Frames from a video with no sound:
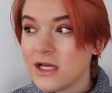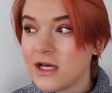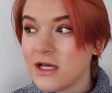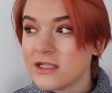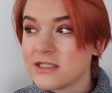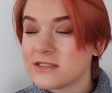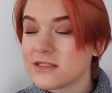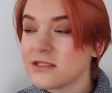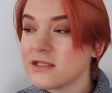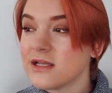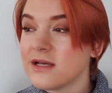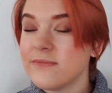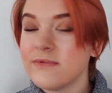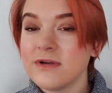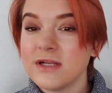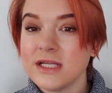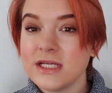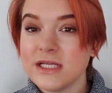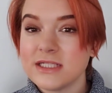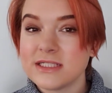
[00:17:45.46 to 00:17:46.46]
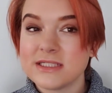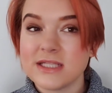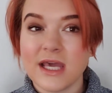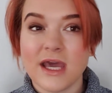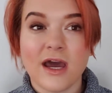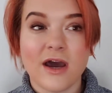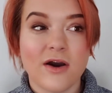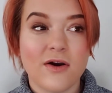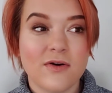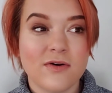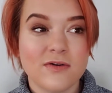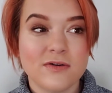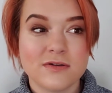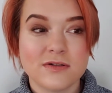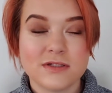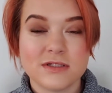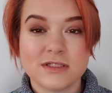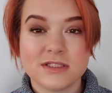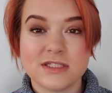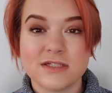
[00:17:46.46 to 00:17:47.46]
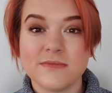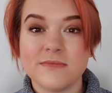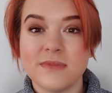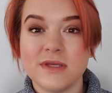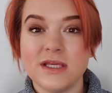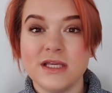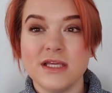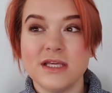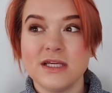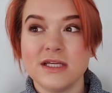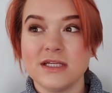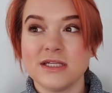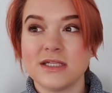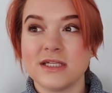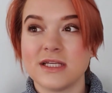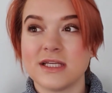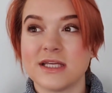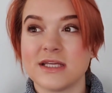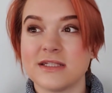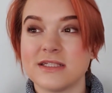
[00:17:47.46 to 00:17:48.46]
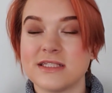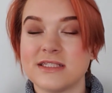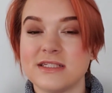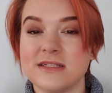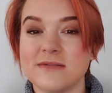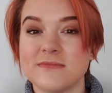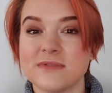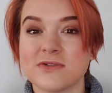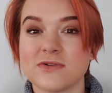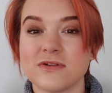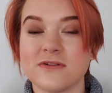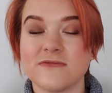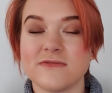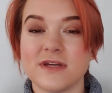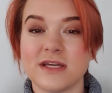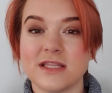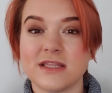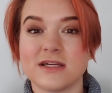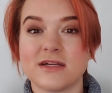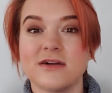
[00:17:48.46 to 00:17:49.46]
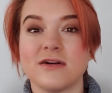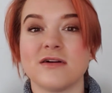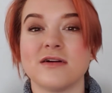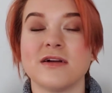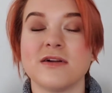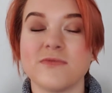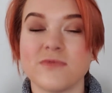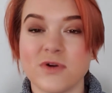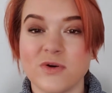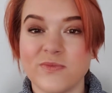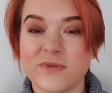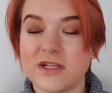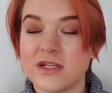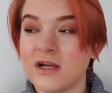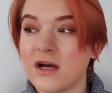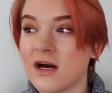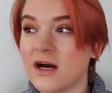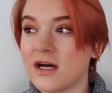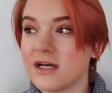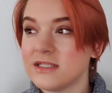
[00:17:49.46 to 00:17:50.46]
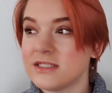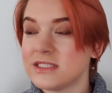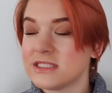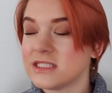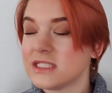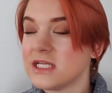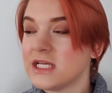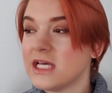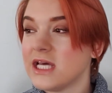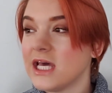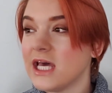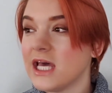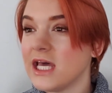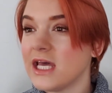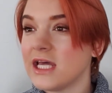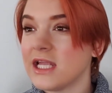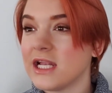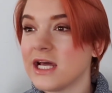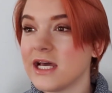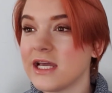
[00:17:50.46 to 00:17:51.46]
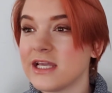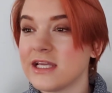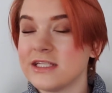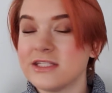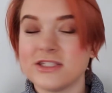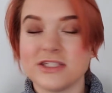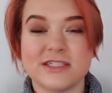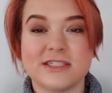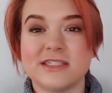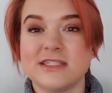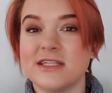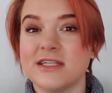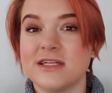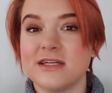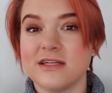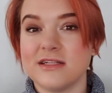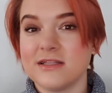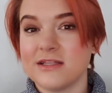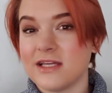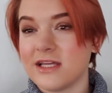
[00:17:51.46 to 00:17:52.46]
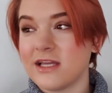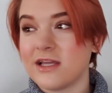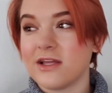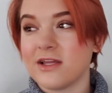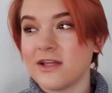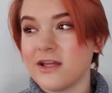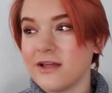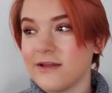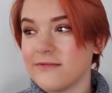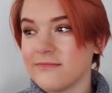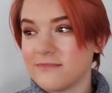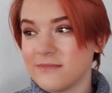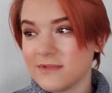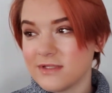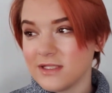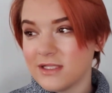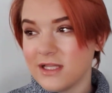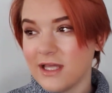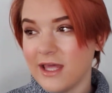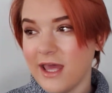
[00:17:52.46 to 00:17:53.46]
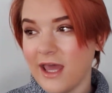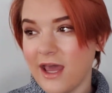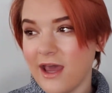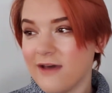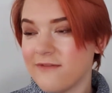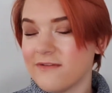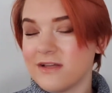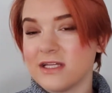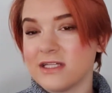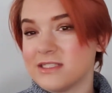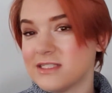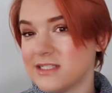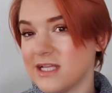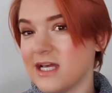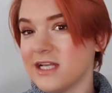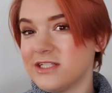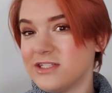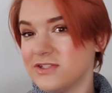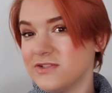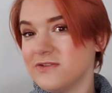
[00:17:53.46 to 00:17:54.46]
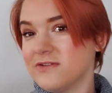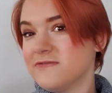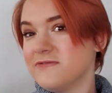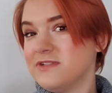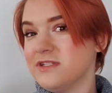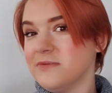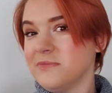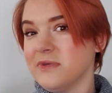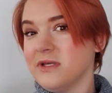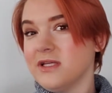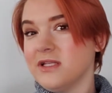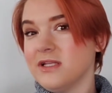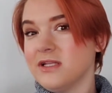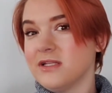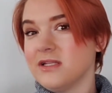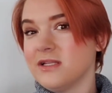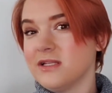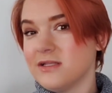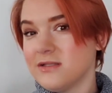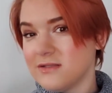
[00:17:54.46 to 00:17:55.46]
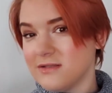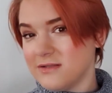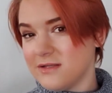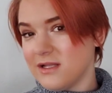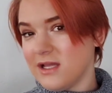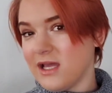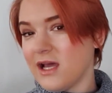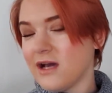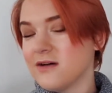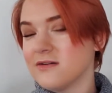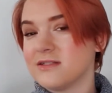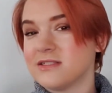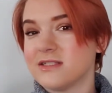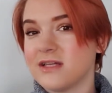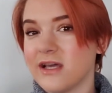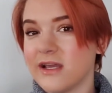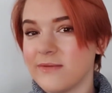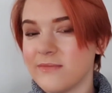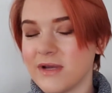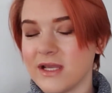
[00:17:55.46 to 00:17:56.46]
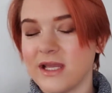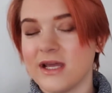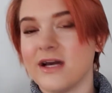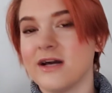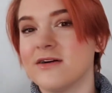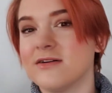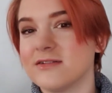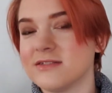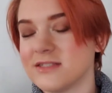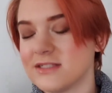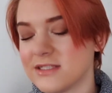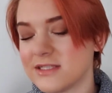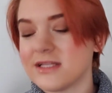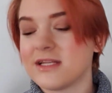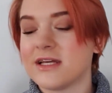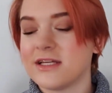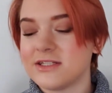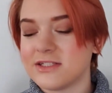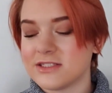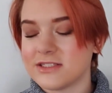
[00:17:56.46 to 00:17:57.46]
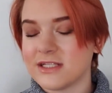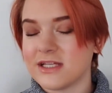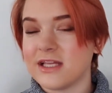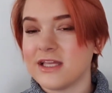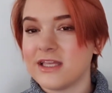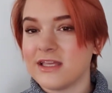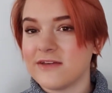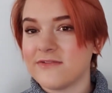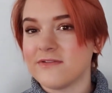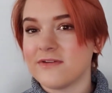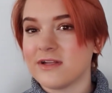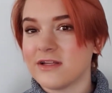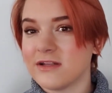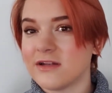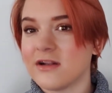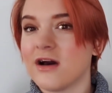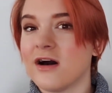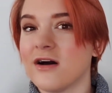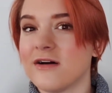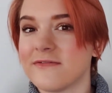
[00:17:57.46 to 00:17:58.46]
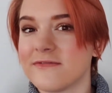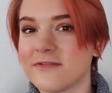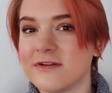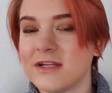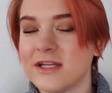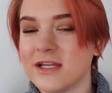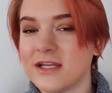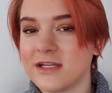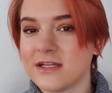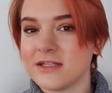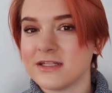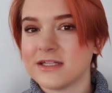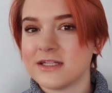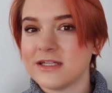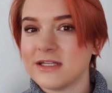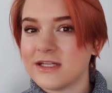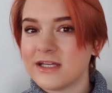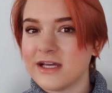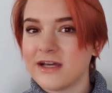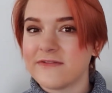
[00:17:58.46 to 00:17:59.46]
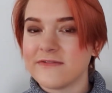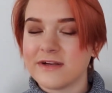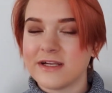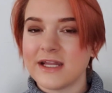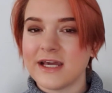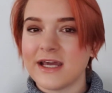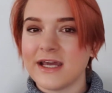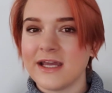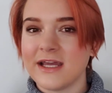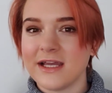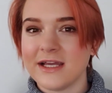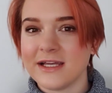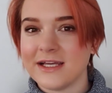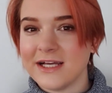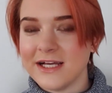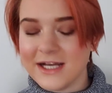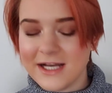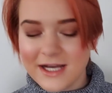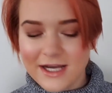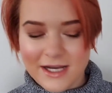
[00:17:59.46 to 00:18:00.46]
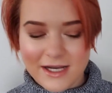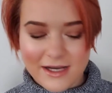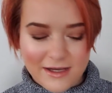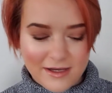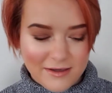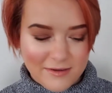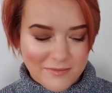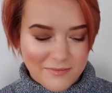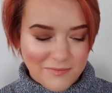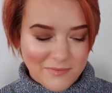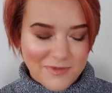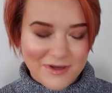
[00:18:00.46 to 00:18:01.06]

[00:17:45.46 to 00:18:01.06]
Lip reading: celebrities now, to me, can seem sort of like the current Roman gods, and I can just see it like having a statue of Jimin outside my house, and then I just like give it an offering every day. But